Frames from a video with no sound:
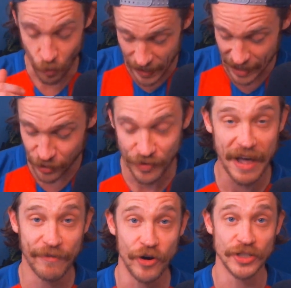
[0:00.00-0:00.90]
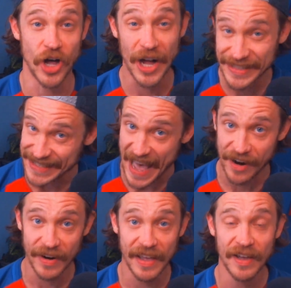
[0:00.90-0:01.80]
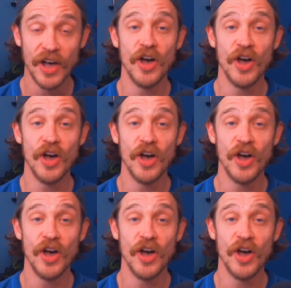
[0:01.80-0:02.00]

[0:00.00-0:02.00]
We got to do that first. On Saturday,